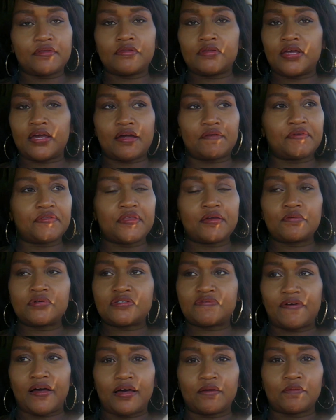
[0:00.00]
everything
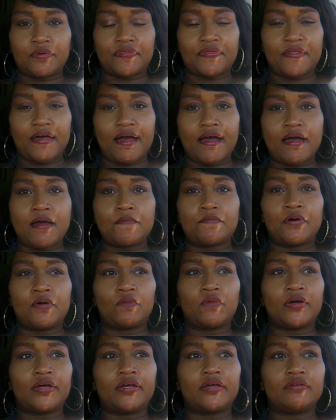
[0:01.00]
was fine with that. But
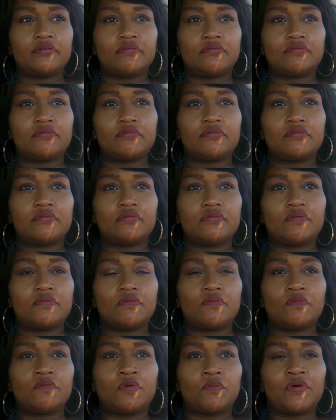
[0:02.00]
when
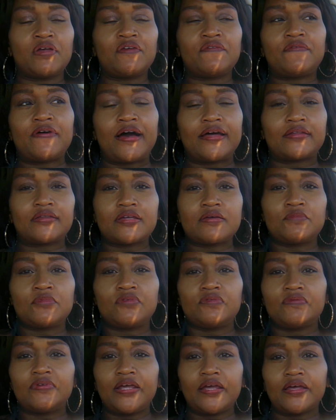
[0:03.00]
we finally
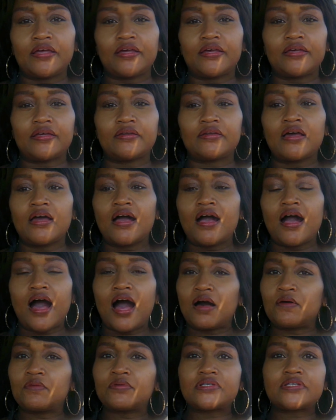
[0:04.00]
moved in,
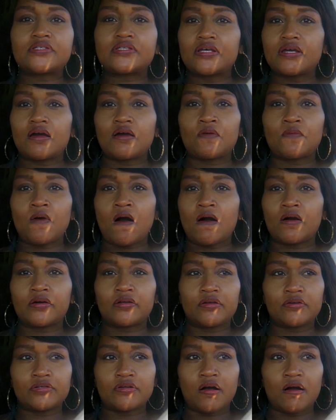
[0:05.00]
I would see her walking
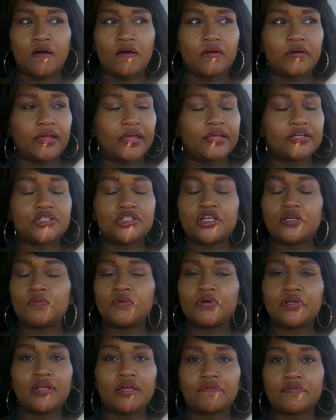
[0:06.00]
her dog, and she
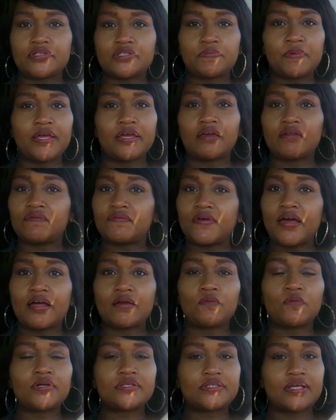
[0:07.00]
would never speak. In
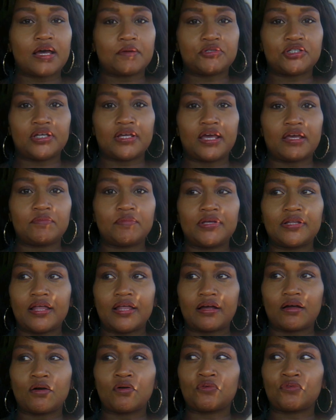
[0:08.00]
fact, one time she gave me
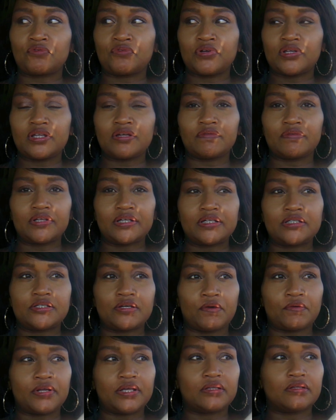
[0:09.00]
like a really, really
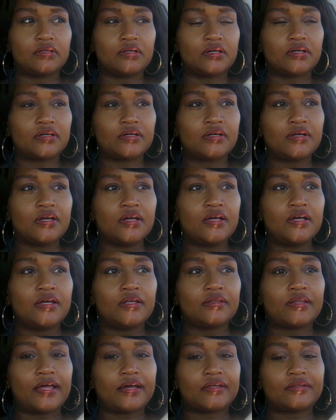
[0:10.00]
dirty look,
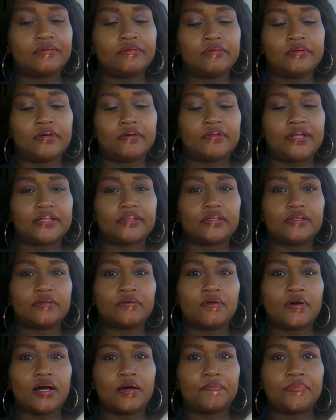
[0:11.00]
like like the
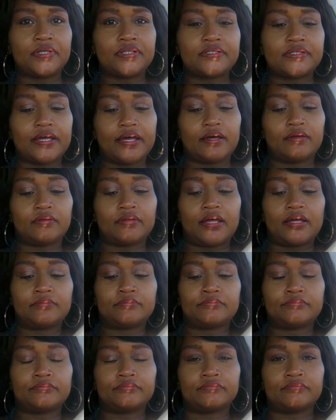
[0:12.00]
little up and down, like
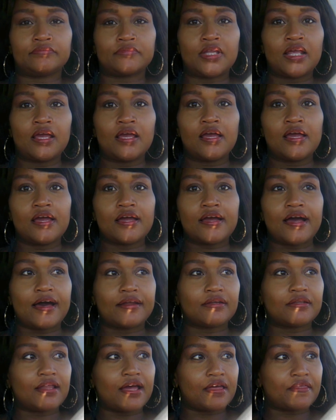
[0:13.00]

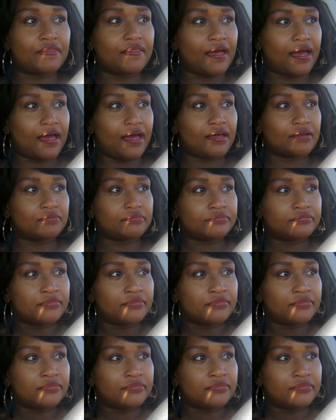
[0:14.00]
kind of like that.